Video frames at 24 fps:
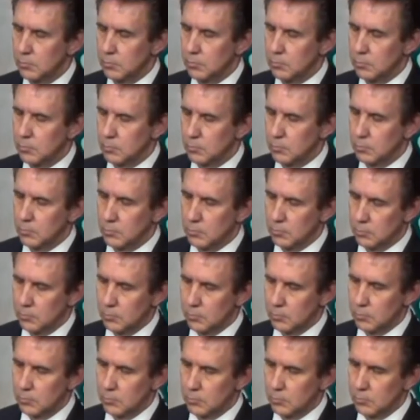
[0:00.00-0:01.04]

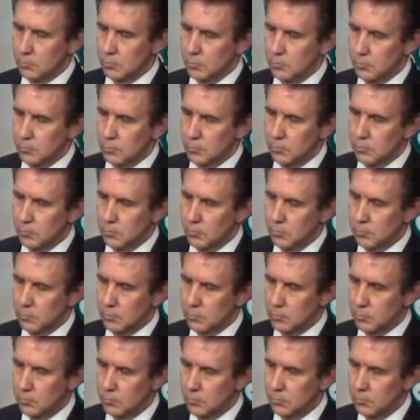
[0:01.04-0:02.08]

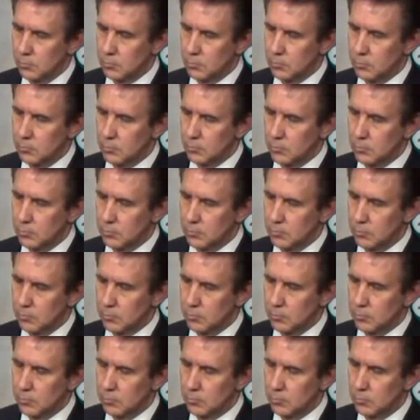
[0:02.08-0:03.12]

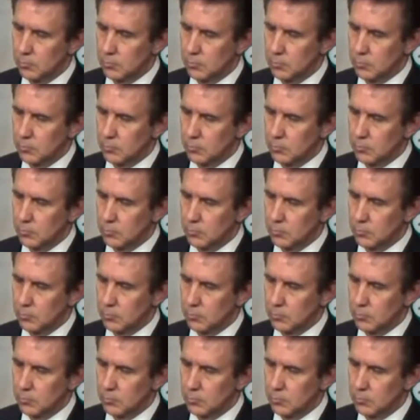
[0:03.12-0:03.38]
[no speech]